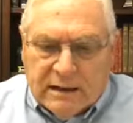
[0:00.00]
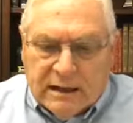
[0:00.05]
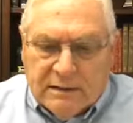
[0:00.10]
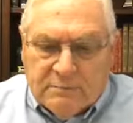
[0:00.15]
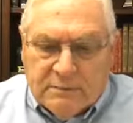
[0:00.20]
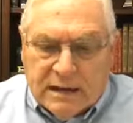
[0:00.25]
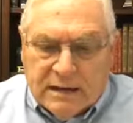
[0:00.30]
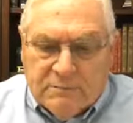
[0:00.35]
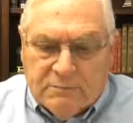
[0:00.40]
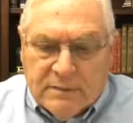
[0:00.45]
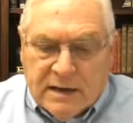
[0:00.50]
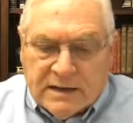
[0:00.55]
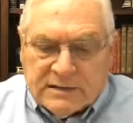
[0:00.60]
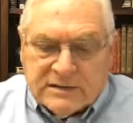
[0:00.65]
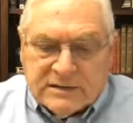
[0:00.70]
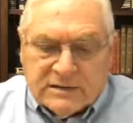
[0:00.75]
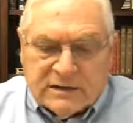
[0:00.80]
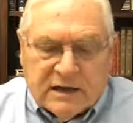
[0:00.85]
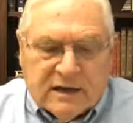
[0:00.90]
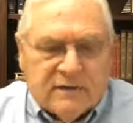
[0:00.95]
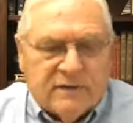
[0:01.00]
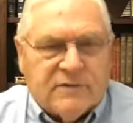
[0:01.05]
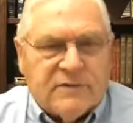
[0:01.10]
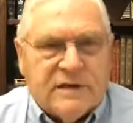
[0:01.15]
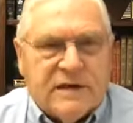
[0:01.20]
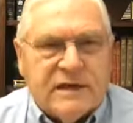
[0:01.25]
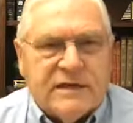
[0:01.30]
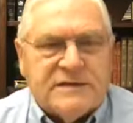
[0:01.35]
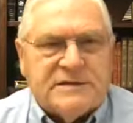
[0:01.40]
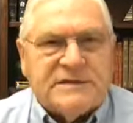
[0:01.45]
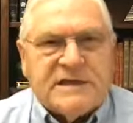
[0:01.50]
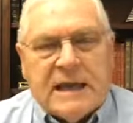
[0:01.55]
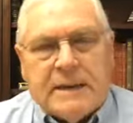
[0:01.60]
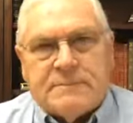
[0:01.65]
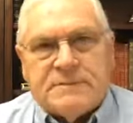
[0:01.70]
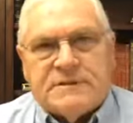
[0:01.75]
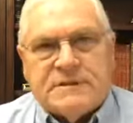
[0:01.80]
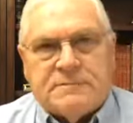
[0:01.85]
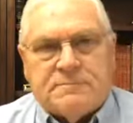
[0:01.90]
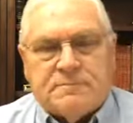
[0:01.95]
made mention of the
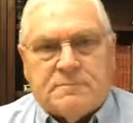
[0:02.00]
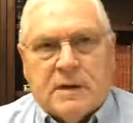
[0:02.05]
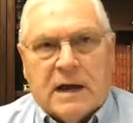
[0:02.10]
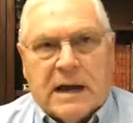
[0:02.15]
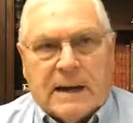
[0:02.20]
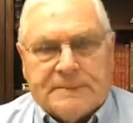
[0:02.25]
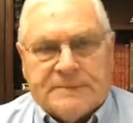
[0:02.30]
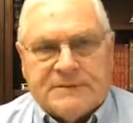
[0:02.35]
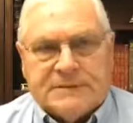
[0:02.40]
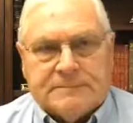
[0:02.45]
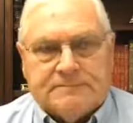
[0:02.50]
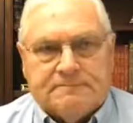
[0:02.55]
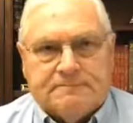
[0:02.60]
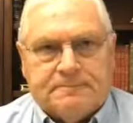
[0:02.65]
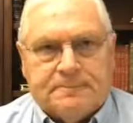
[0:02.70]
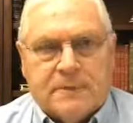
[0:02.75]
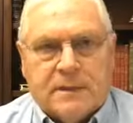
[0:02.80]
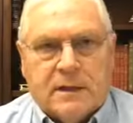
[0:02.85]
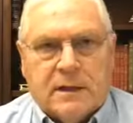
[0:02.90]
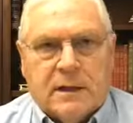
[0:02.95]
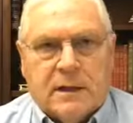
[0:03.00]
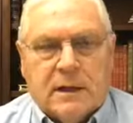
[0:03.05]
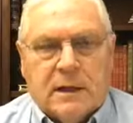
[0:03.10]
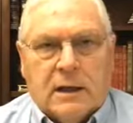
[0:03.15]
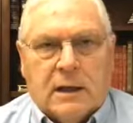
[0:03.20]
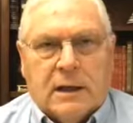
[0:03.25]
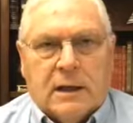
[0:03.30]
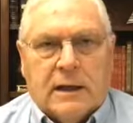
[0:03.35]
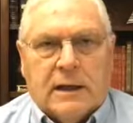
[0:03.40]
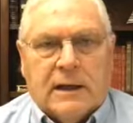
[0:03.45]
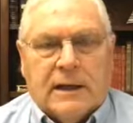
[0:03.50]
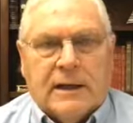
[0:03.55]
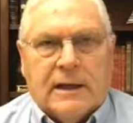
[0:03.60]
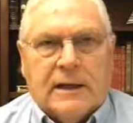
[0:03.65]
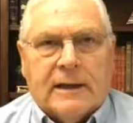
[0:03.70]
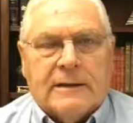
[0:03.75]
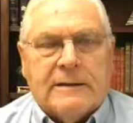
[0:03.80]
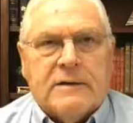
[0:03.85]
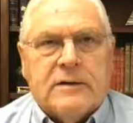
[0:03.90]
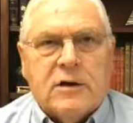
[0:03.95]
Samson option.
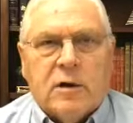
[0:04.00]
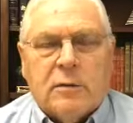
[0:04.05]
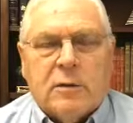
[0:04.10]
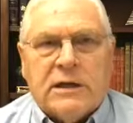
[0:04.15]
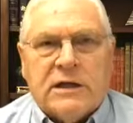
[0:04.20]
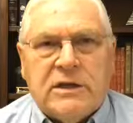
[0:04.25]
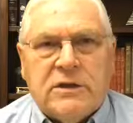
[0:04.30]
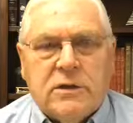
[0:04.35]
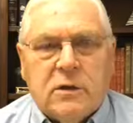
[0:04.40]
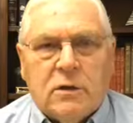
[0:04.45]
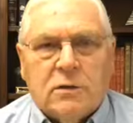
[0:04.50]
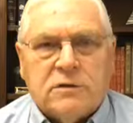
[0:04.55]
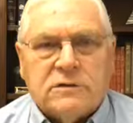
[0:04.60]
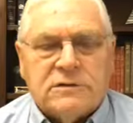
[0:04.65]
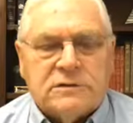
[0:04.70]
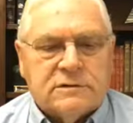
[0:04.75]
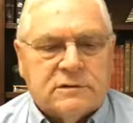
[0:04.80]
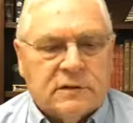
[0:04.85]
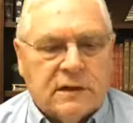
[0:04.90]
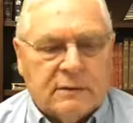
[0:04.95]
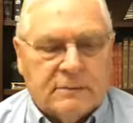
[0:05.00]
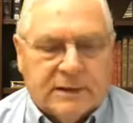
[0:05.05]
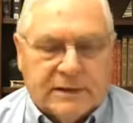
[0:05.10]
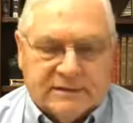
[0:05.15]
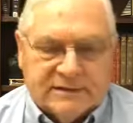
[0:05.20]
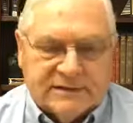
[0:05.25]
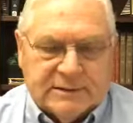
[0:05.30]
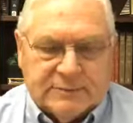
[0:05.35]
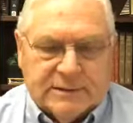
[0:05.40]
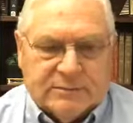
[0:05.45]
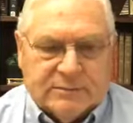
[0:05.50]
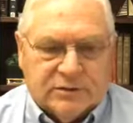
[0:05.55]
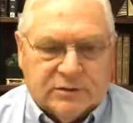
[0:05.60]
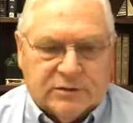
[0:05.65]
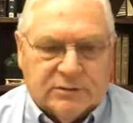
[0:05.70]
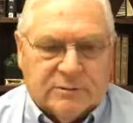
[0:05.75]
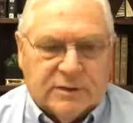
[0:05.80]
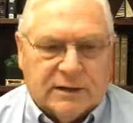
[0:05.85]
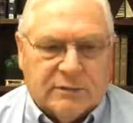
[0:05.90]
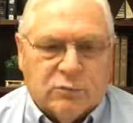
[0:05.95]
Nobody knows, I mean, some people
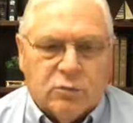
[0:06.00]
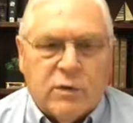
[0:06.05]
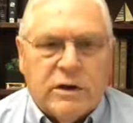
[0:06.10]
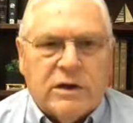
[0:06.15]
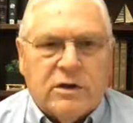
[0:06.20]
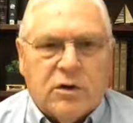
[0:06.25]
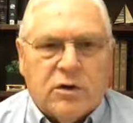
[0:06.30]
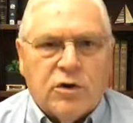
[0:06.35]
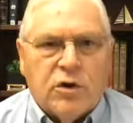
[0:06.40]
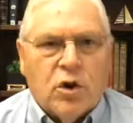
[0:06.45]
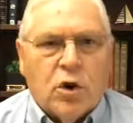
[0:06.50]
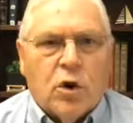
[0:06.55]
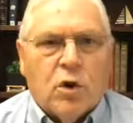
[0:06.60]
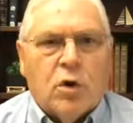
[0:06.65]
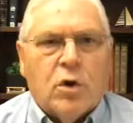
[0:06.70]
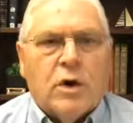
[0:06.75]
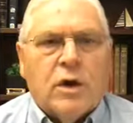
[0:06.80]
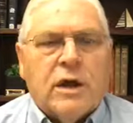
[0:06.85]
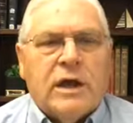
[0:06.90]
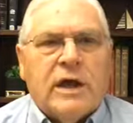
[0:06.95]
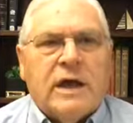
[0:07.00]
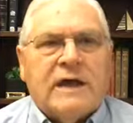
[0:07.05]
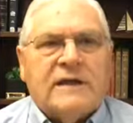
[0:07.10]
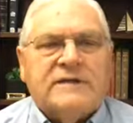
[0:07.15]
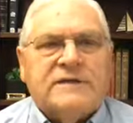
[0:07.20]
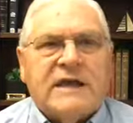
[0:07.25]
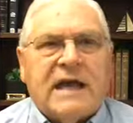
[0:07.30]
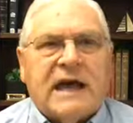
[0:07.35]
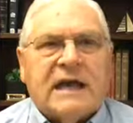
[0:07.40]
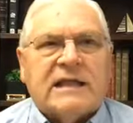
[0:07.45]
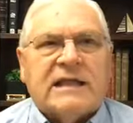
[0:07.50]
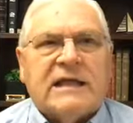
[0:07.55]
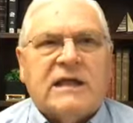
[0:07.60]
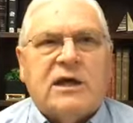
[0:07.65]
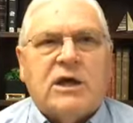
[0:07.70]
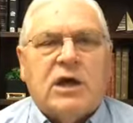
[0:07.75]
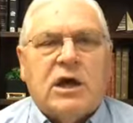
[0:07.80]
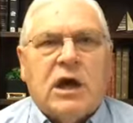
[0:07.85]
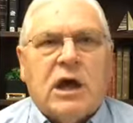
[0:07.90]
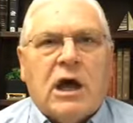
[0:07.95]
do, but we don't know
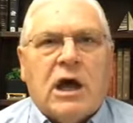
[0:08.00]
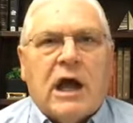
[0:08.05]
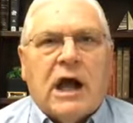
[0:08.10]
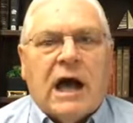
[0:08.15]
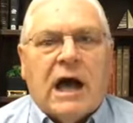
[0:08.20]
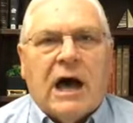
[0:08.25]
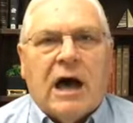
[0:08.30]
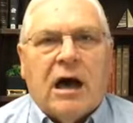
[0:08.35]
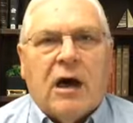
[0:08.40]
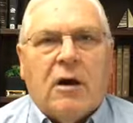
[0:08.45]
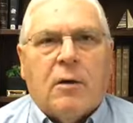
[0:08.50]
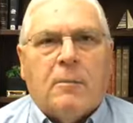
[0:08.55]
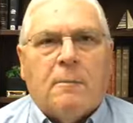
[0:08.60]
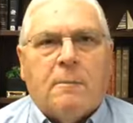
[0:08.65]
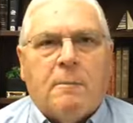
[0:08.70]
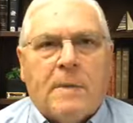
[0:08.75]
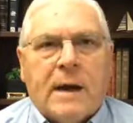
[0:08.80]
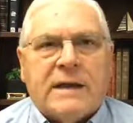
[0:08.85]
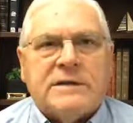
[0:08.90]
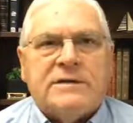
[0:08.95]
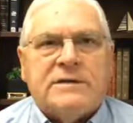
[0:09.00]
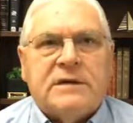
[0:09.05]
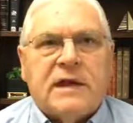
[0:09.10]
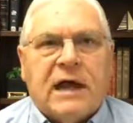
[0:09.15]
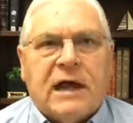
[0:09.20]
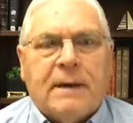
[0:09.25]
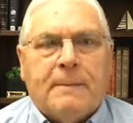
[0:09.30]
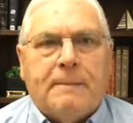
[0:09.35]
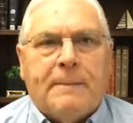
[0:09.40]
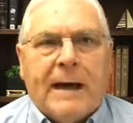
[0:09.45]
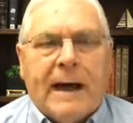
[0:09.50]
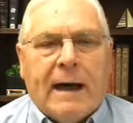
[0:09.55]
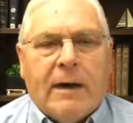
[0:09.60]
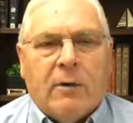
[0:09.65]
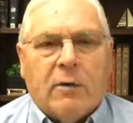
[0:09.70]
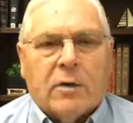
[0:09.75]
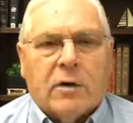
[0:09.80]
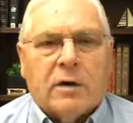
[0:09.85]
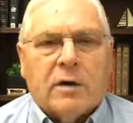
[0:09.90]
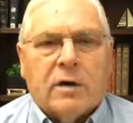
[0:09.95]
exactly how much
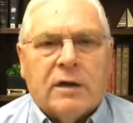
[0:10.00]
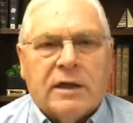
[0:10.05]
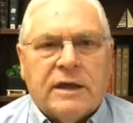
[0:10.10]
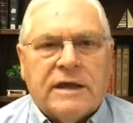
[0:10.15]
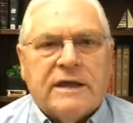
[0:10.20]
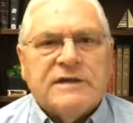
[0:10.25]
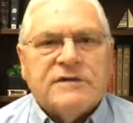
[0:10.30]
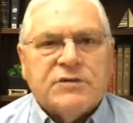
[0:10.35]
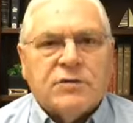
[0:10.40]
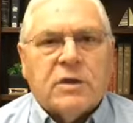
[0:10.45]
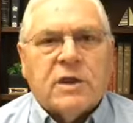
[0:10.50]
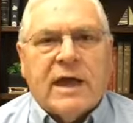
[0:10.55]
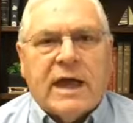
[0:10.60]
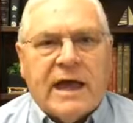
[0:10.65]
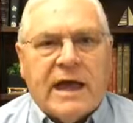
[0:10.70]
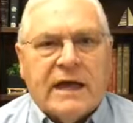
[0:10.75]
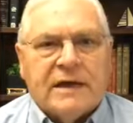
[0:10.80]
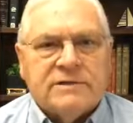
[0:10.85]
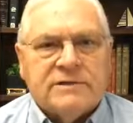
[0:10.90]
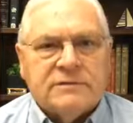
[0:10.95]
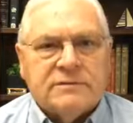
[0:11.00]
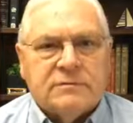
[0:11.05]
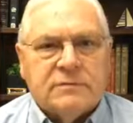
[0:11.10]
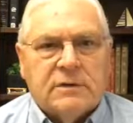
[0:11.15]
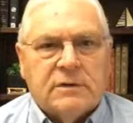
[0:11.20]
power Israel has.